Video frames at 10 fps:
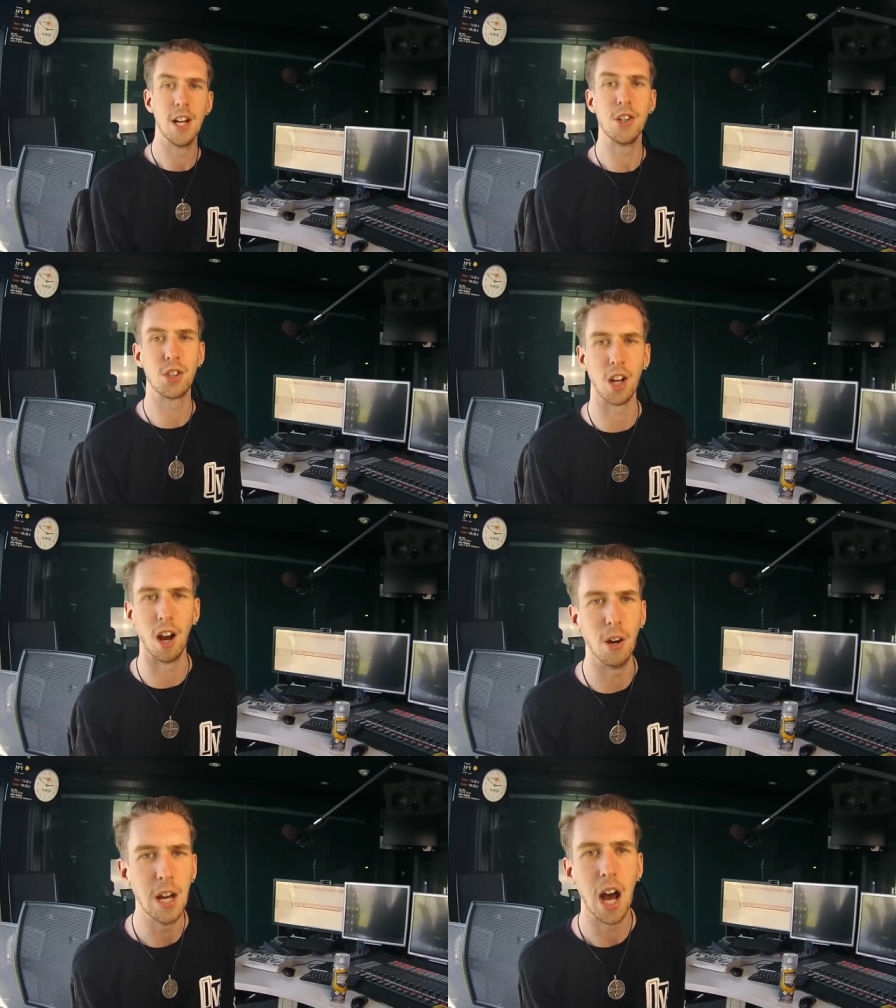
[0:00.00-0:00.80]

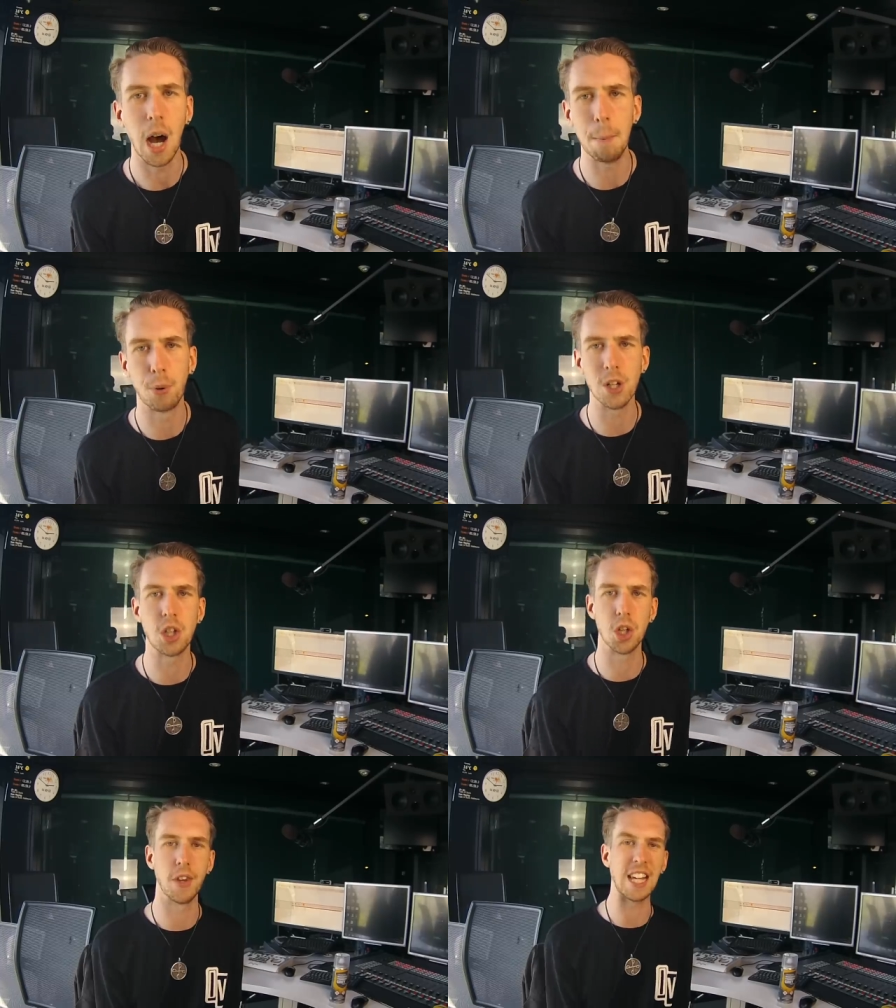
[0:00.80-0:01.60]
So I'm pretty
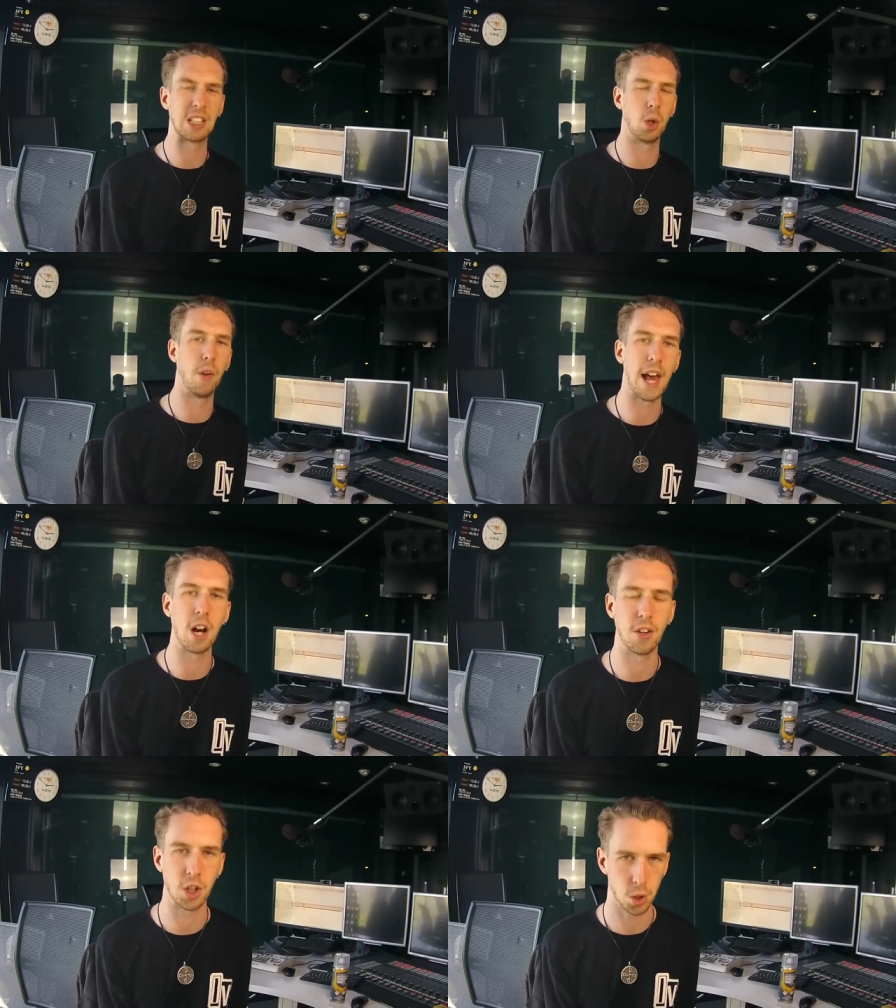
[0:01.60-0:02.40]
sure they saw
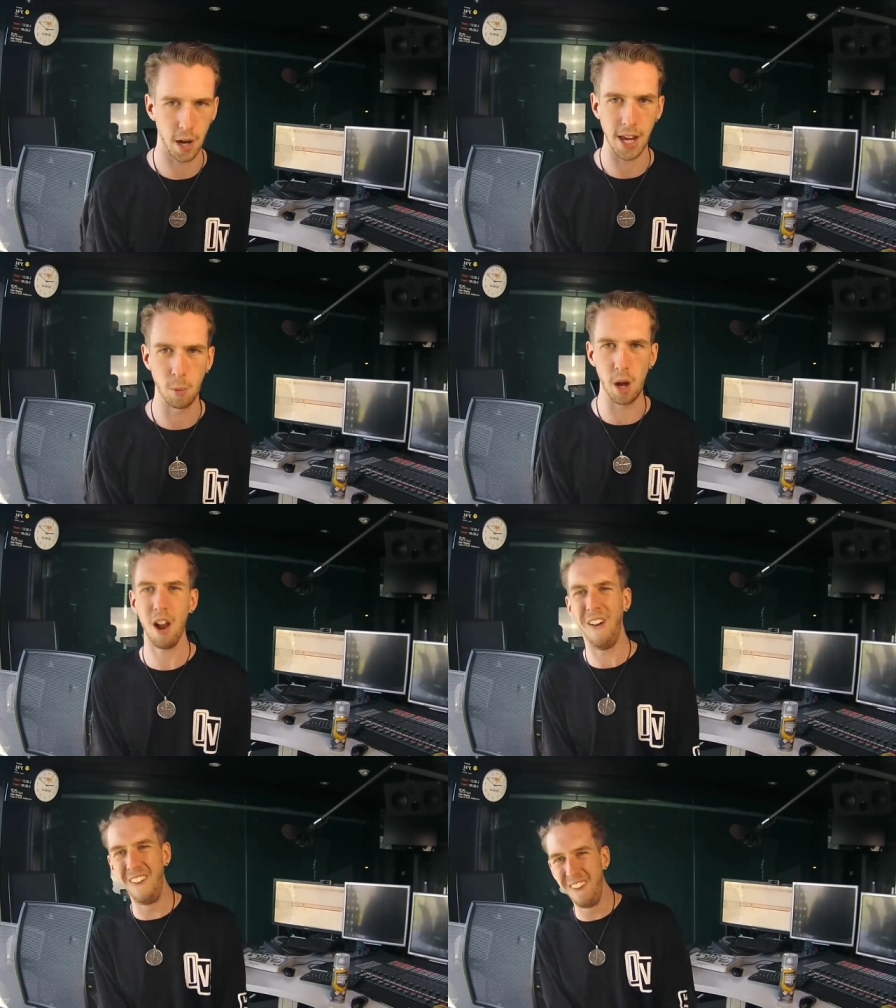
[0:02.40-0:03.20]
that on the train and went,
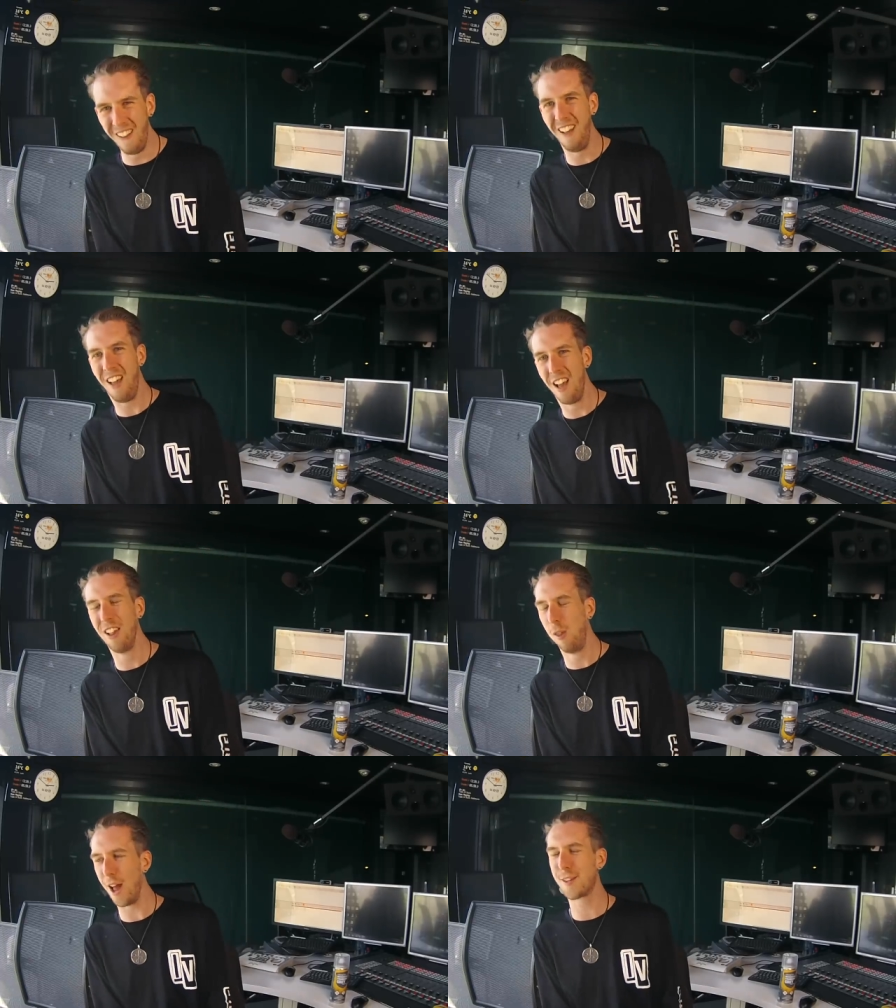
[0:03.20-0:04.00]

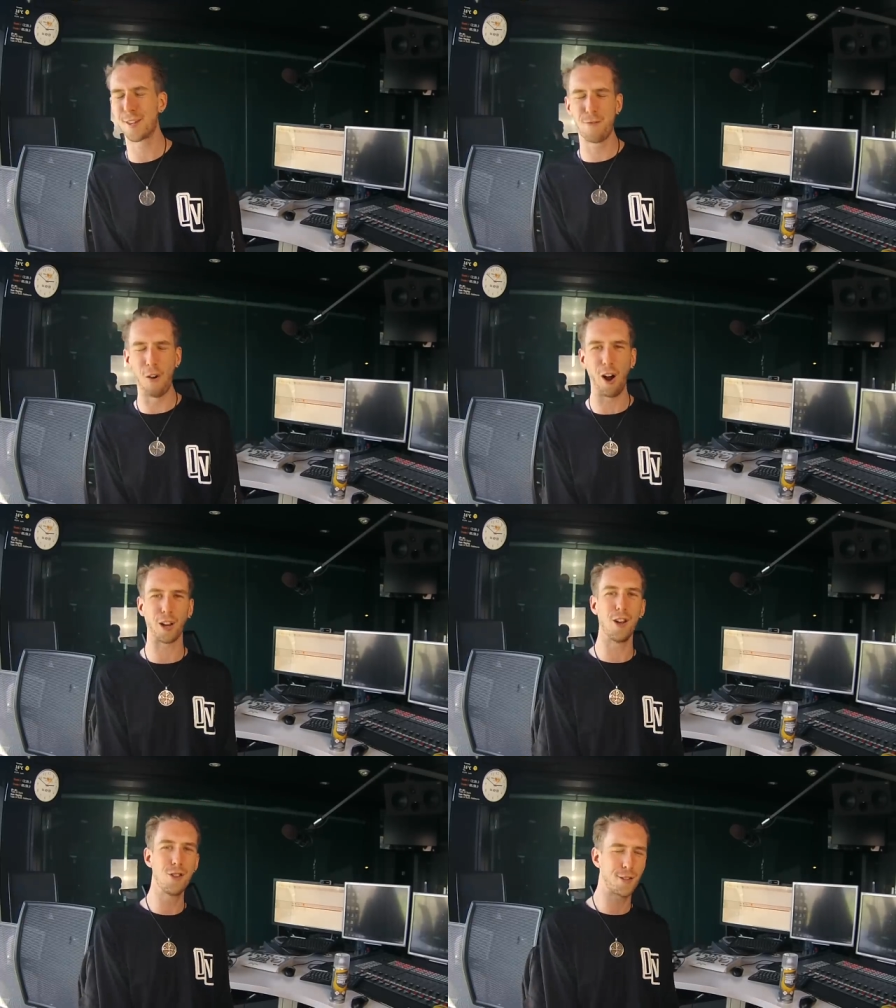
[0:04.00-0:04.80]
oh, let's
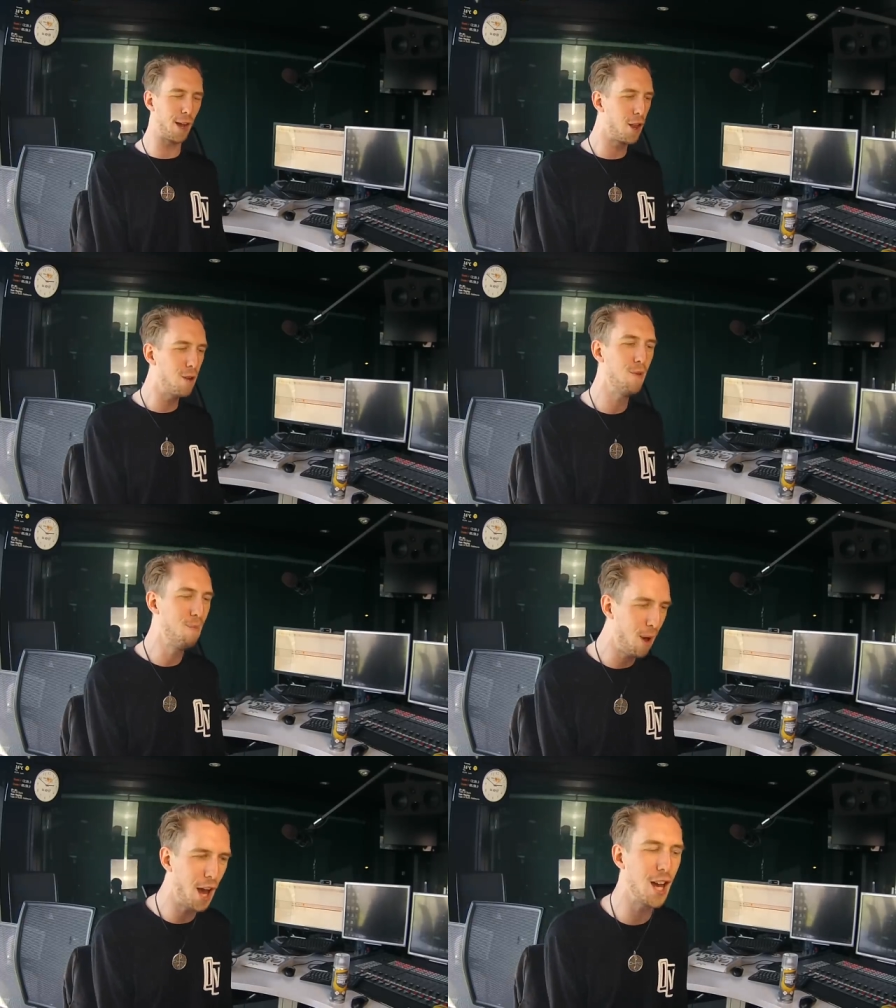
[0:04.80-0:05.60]
fucking send him a
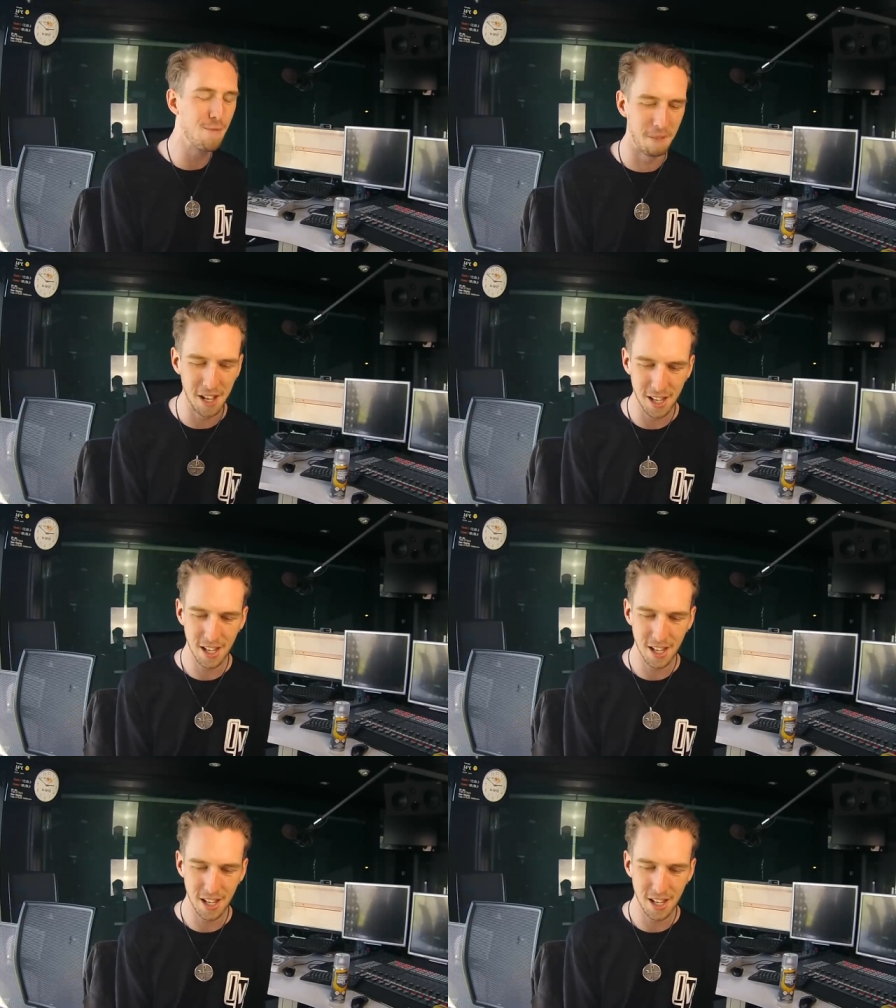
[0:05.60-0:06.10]
meme.